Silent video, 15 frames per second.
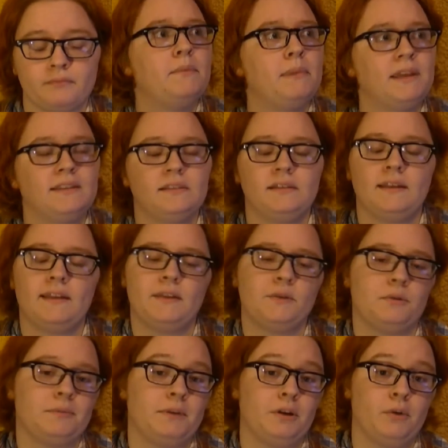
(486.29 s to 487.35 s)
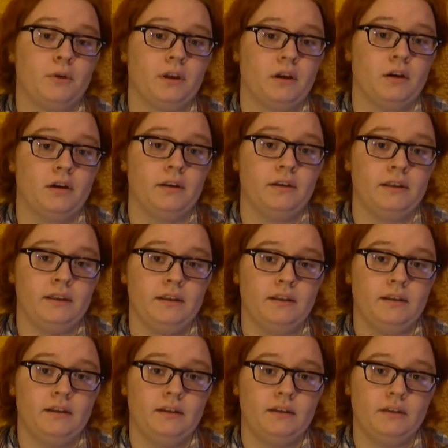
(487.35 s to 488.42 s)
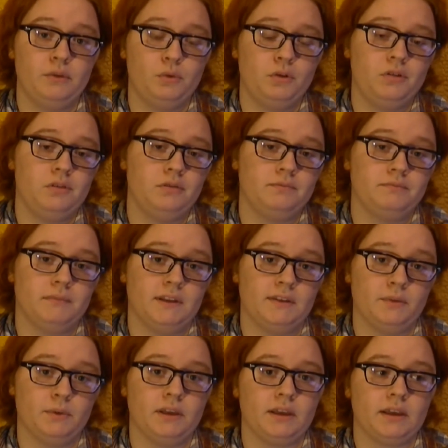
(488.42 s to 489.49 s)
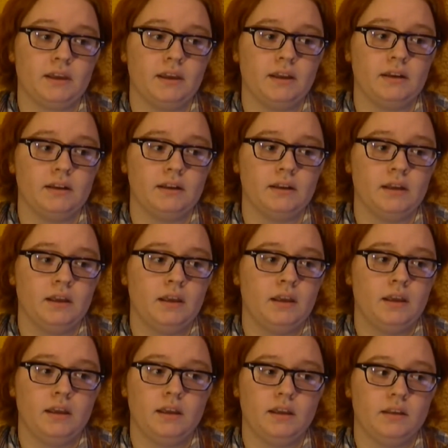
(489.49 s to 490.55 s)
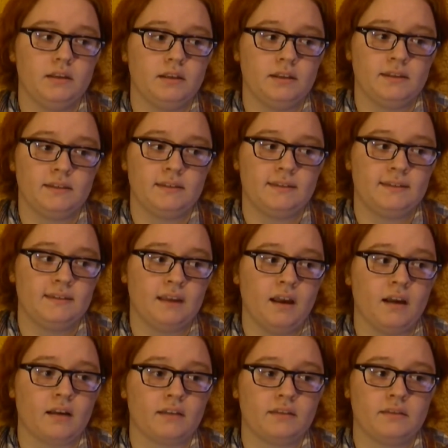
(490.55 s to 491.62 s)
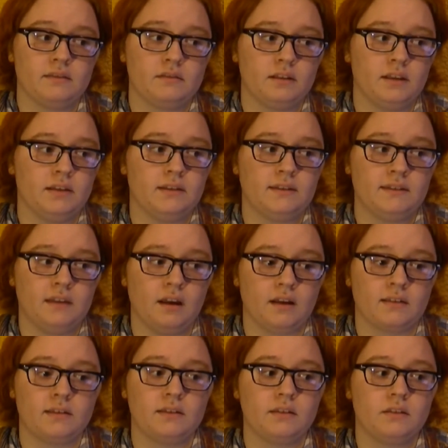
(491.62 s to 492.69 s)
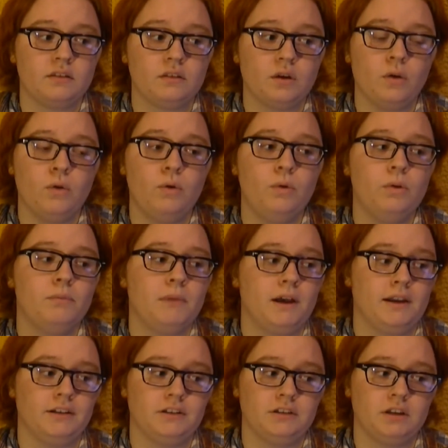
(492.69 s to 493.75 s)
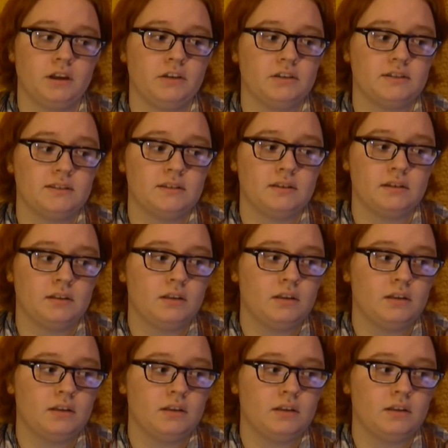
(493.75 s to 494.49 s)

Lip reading: basically that's what's been going on in the world this week, and it sucks. It sucks so much. I just